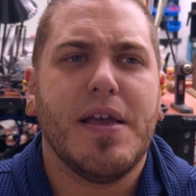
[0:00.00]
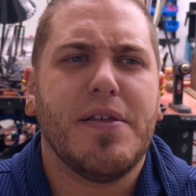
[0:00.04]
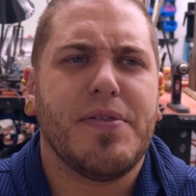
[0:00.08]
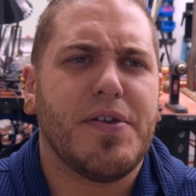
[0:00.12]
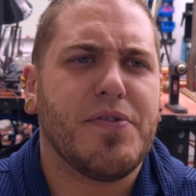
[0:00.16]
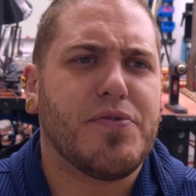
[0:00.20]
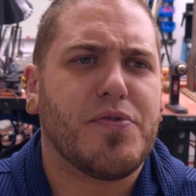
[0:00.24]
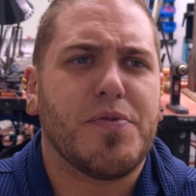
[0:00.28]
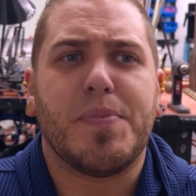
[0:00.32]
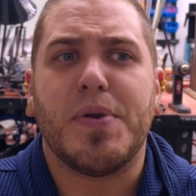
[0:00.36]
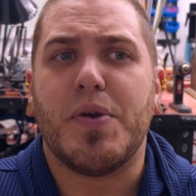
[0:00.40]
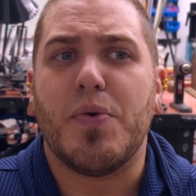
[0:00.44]

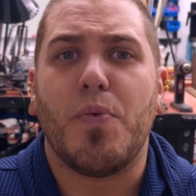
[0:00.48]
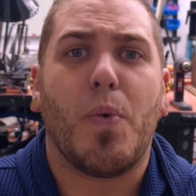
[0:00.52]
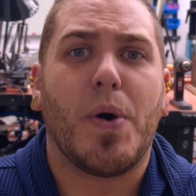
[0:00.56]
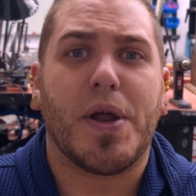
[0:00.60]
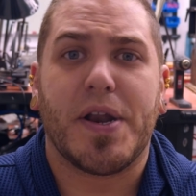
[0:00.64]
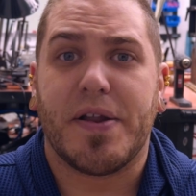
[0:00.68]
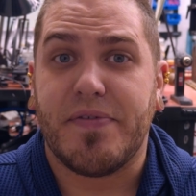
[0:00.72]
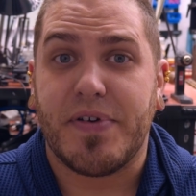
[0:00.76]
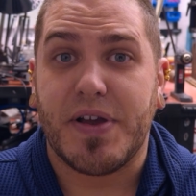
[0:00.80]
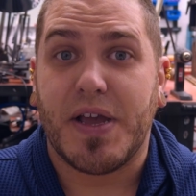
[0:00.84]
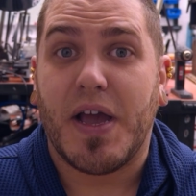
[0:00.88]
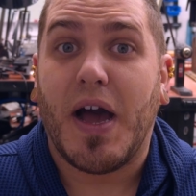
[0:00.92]
These would be
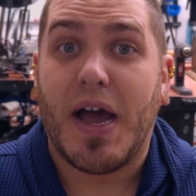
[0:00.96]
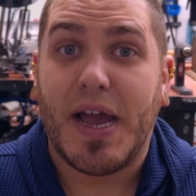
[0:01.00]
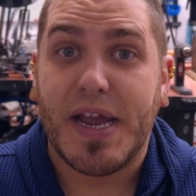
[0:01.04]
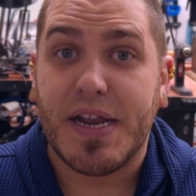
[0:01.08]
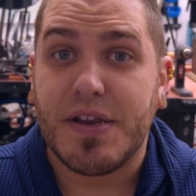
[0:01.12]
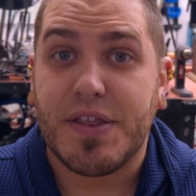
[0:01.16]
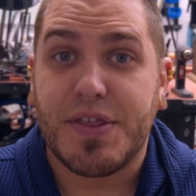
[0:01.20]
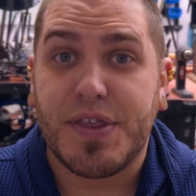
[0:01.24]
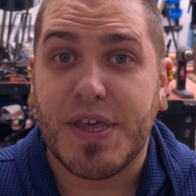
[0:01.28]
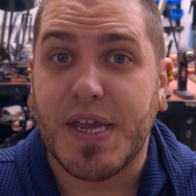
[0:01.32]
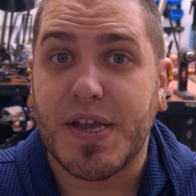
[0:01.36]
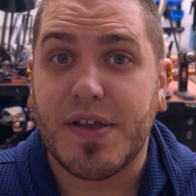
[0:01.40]

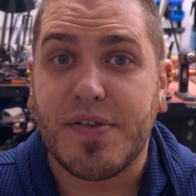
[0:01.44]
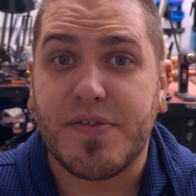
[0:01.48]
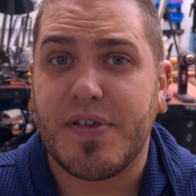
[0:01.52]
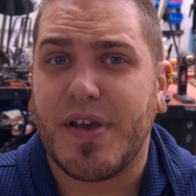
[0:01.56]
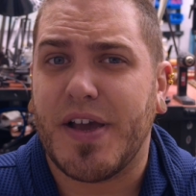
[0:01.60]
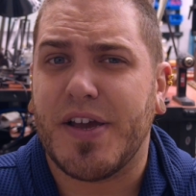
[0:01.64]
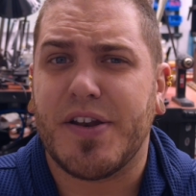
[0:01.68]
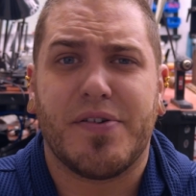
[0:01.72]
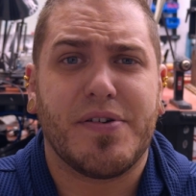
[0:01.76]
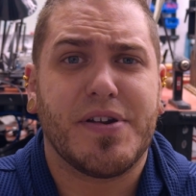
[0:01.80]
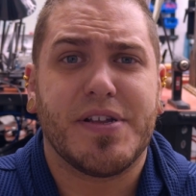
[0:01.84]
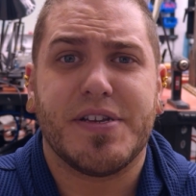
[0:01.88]
one-of-a-kind things.
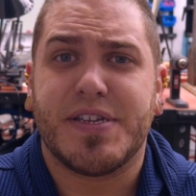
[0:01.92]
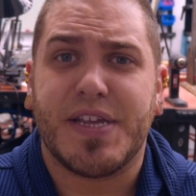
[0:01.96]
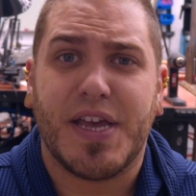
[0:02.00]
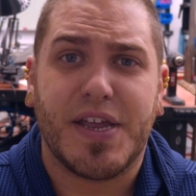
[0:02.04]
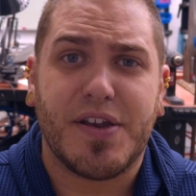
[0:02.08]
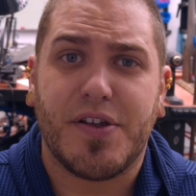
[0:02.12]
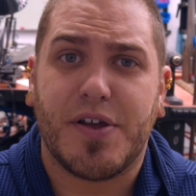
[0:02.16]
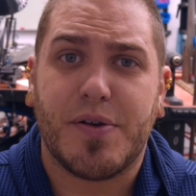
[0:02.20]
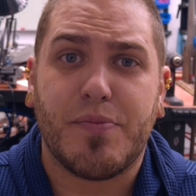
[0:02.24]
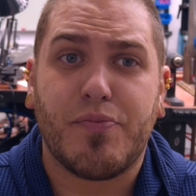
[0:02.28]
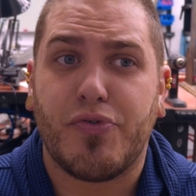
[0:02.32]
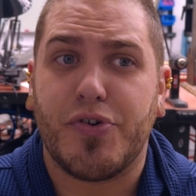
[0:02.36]
I don't
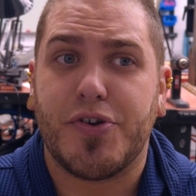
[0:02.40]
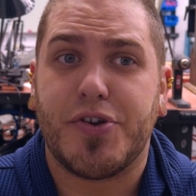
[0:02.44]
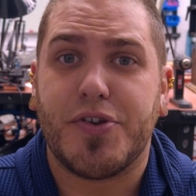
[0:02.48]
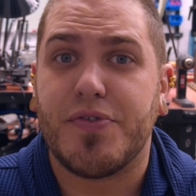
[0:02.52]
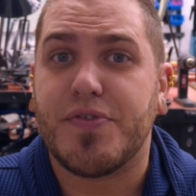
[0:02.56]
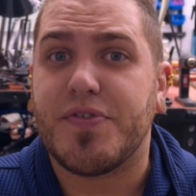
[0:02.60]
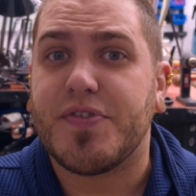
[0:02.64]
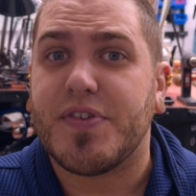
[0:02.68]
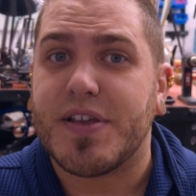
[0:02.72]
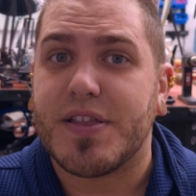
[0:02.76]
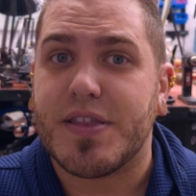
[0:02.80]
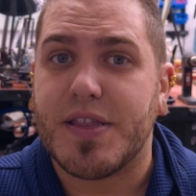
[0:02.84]
intend on
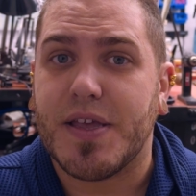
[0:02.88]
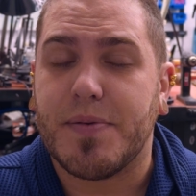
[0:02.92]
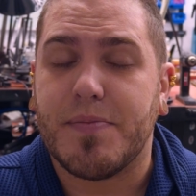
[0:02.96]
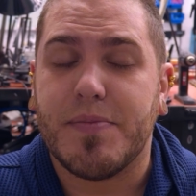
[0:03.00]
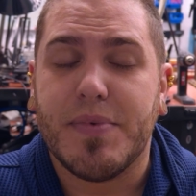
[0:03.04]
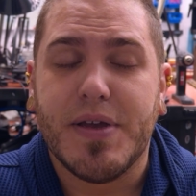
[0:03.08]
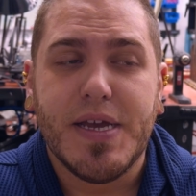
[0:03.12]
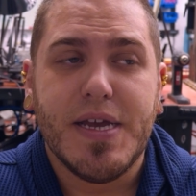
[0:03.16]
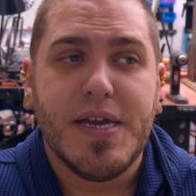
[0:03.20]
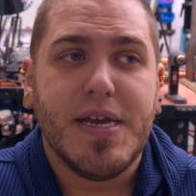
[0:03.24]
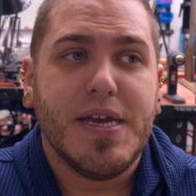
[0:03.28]
producing them.